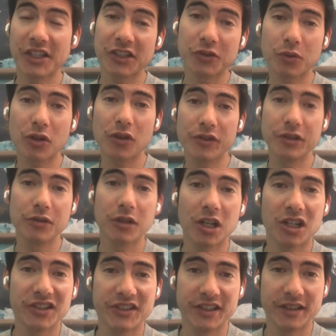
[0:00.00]
that's where all the new
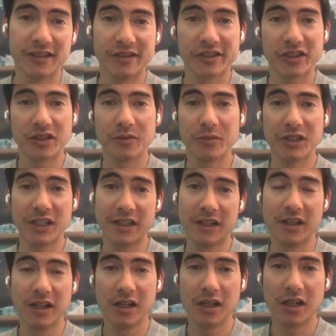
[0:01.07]
content is going to be.
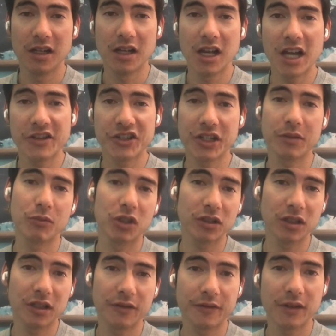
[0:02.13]
Hashtag
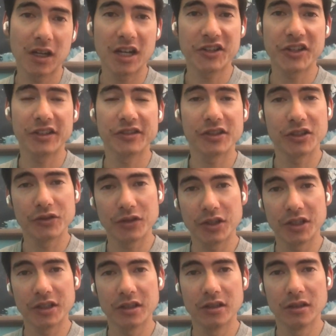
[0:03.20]
MuttLife, hashtag
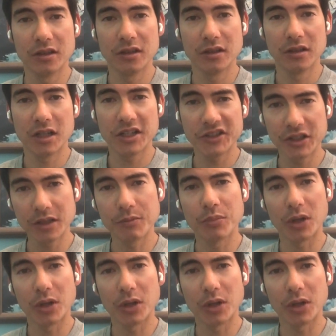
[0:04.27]
SageRunning, hashtag